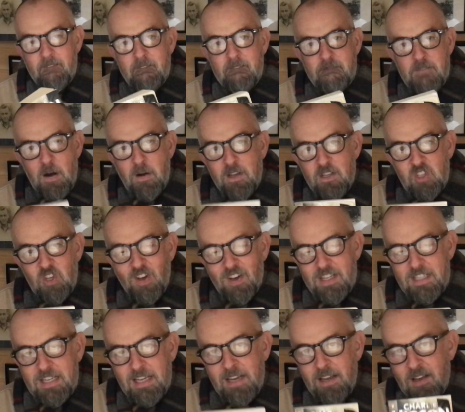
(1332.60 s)
Very
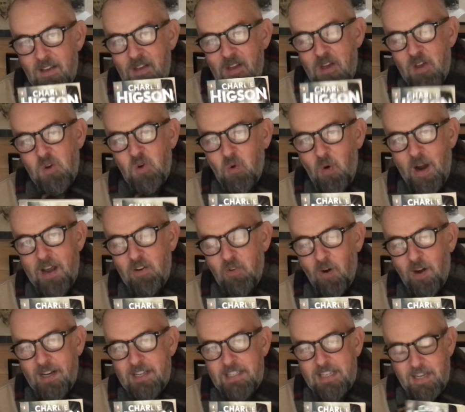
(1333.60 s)
exciting, great
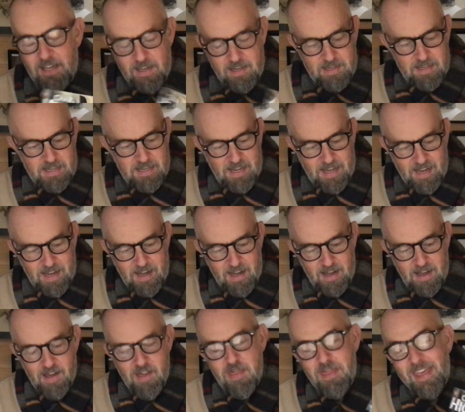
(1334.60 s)
writer,
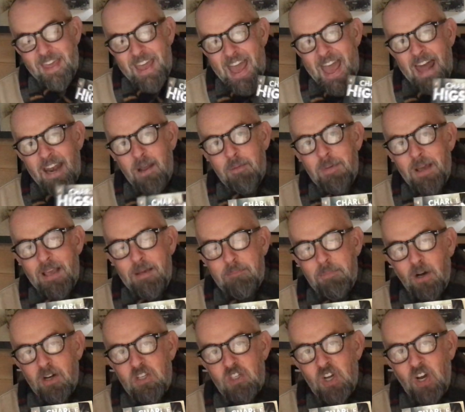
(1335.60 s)
The Enemy
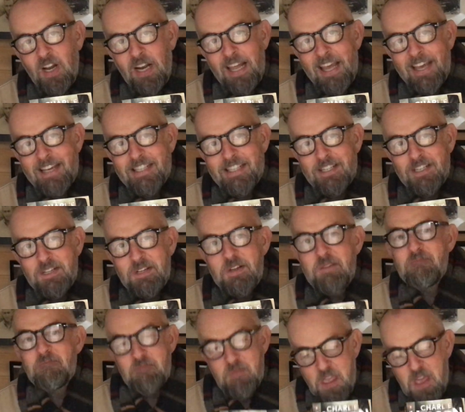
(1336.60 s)
by Charlie Higson.
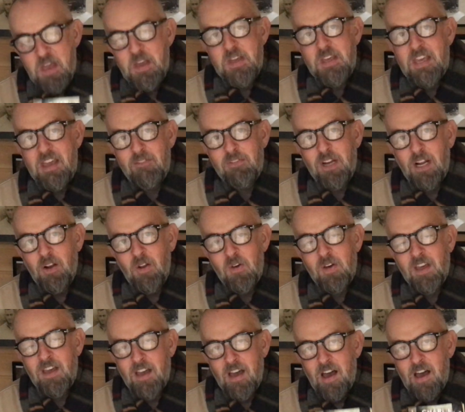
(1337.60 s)
Give it a
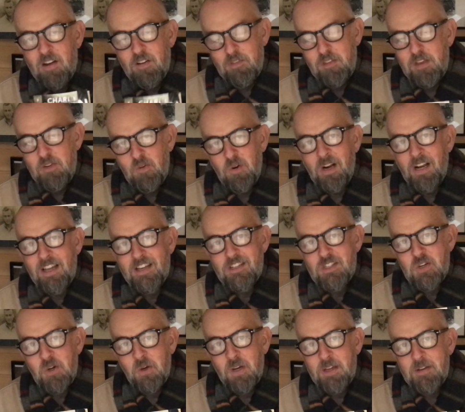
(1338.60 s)
look, and I think you'll really
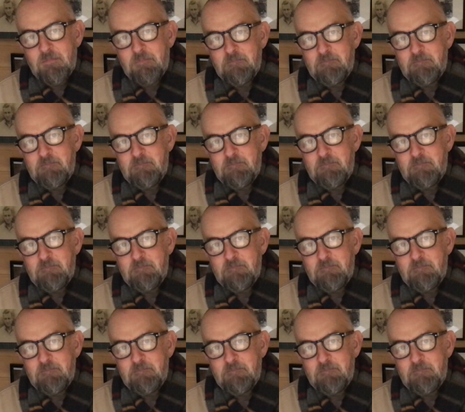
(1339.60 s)
enjoy it.